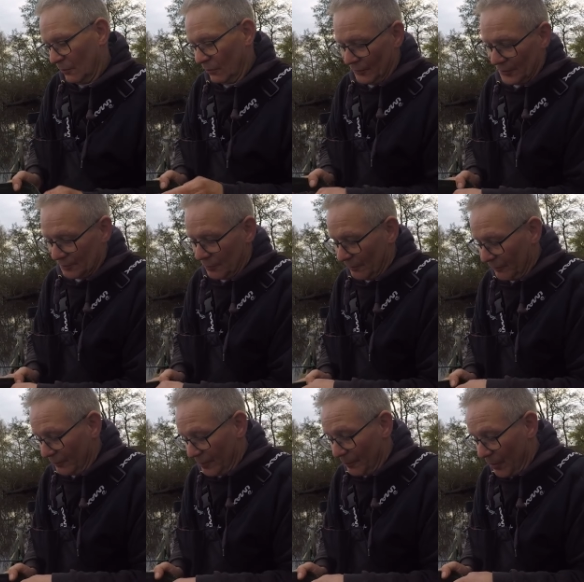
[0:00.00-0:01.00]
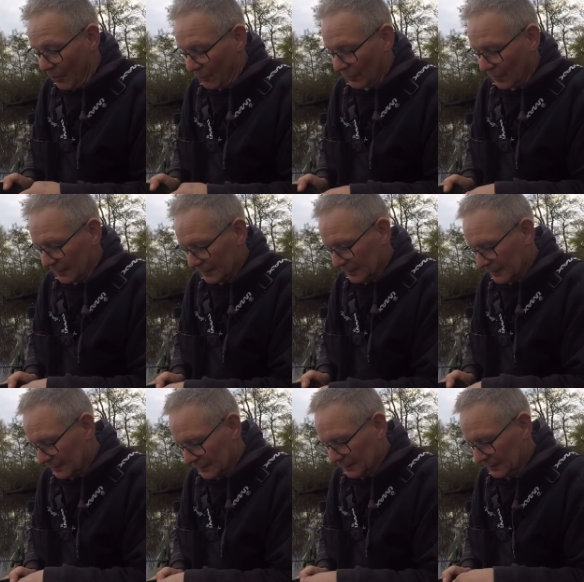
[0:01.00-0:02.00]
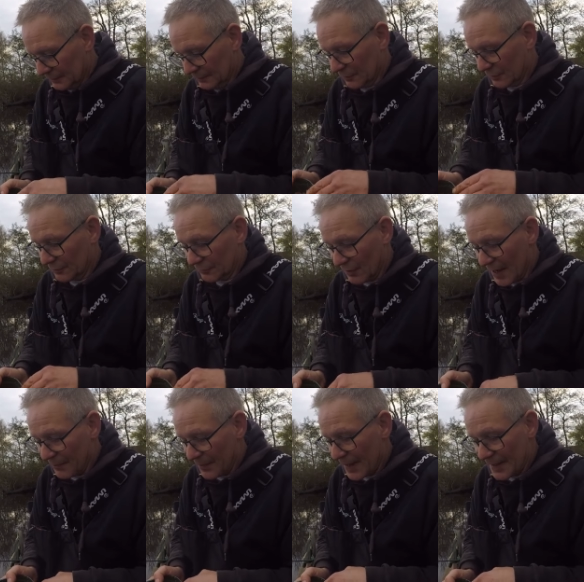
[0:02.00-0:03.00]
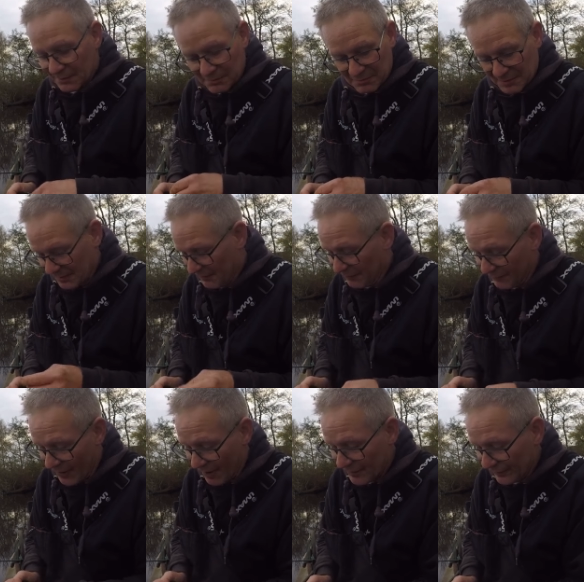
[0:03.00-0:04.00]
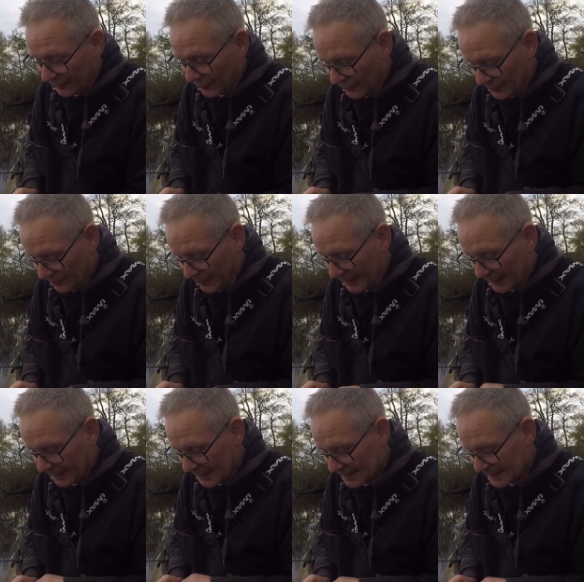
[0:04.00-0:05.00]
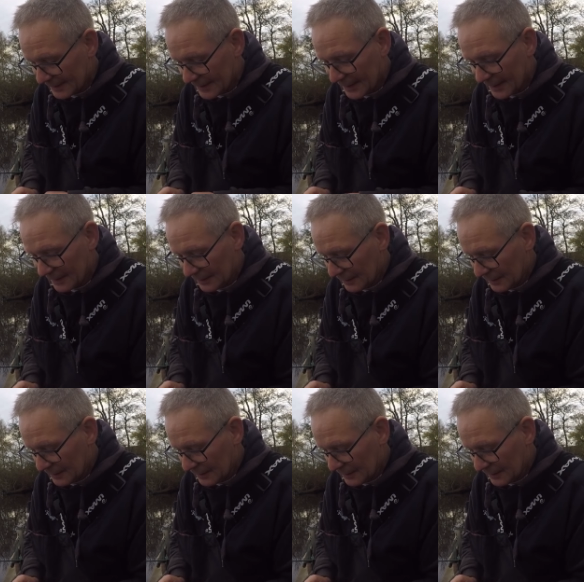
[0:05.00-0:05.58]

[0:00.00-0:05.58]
this one from the pole line. Got some ground bait, very few pinkies in there,